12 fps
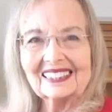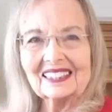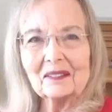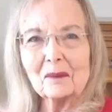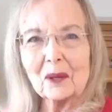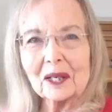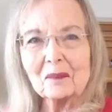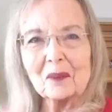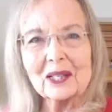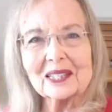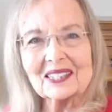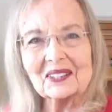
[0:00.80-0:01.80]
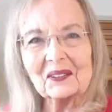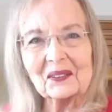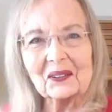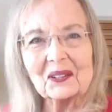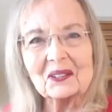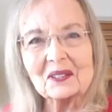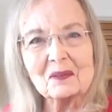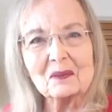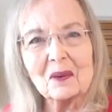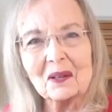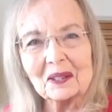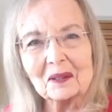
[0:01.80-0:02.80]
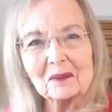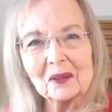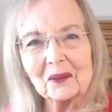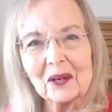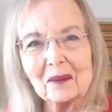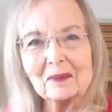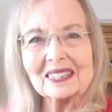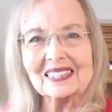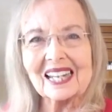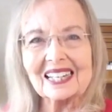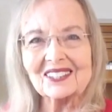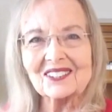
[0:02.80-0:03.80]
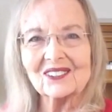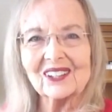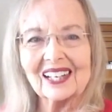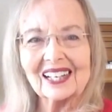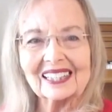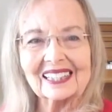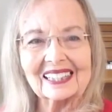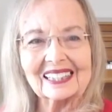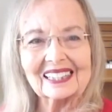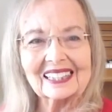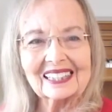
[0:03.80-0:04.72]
Good morning, boys and girls. Welcome to Grammy's Nature Nugget.